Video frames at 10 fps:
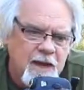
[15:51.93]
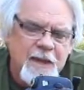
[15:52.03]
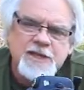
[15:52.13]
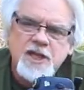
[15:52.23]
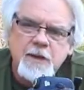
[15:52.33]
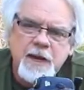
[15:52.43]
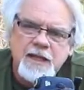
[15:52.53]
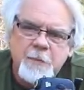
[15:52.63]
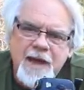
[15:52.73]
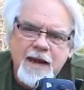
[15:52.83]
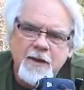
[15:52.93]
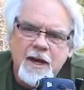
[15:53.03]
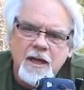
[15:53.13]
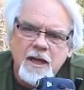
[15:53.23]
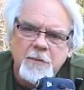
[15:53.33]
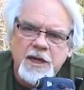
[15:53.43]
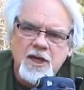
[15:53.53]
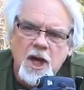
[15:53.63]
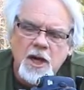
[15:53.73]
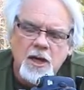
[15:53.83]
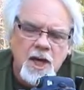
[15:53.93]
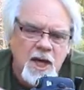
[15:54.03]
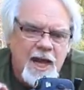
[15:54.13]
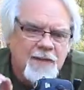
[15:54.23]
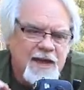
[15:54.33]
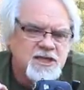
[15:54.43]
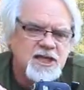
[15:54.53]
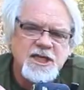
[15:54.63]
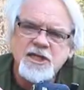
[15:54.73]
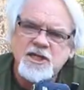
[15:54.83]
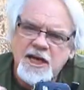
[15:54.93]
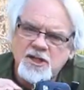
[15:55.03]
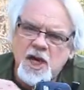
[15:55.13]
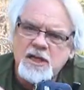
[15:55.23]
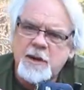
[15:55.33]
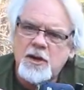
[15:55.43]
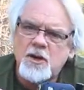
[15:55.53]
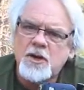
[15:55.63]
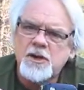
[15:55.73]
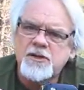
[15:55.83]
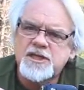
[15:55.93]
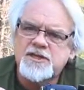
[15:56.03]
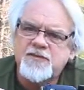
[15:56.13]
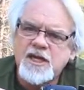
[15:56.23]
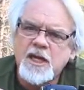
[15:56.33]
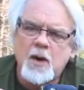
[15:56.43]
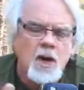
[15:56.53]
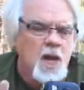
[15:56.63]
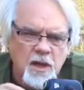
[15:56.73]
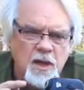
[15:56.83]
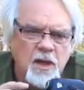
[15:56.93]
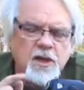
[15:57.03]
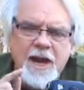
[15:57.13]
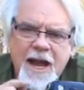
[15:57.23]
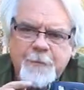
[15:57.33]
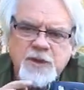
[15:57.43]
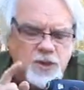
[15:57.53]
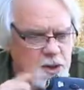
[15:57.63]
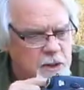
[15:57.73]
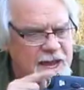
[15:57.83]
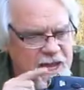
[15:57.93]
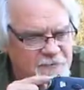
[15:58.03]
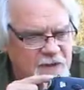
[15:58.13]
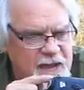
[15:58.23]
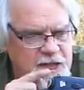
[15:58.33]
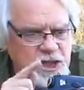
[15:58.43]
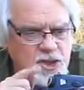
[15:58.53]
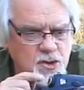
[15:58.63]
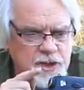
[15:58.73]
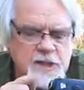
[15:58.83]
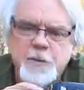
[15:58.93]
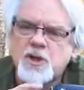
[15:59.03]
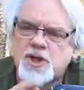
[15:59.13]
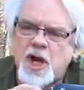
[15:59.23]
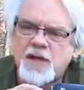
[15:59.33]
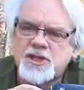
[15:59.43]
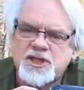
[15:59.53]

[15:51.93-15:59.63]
And that's going to make the background a little bit darker. And that's the thing that I talked about earlier in this video. Your aperture and flash control the exposure on the